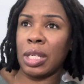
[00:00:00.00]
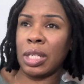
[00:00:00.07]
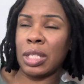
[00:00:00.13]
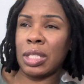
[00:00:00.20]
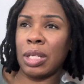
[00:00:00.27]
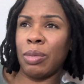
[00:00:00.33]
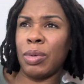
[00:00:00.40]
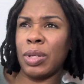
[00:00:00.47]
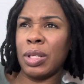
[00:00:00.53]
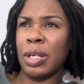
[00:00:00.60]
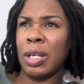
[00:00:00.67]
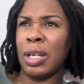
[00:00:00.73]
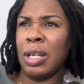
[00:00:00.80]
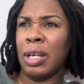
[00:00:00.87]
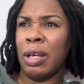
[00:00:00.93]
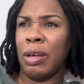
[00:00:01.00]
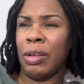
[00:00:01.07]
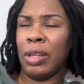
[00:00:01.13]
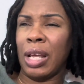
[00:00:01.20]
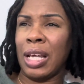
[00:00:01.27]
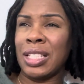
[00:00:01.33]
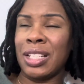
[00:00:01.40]
because
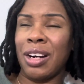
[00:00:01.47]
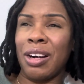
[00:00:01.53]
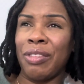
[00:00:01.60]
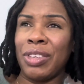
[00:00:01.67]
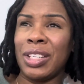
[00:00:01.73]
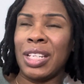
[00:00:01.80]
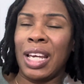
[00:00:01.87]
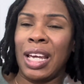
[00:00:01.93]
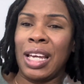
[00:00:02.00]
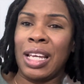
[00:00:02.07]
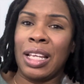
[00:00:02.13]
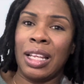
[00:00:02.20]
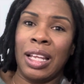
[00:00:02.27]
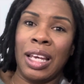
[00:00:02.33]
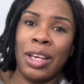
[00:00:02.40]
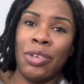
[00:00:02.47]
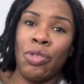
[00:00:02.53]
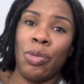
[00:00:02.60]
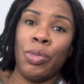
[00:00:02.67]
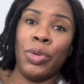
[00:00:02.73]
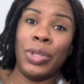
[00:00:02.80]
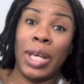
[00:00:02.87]
I started off the day like a
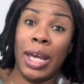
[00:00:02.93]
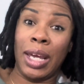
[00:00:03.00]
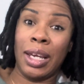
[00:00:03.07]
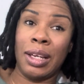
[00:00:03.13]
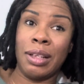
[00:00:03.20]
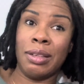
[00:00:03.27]
normal day.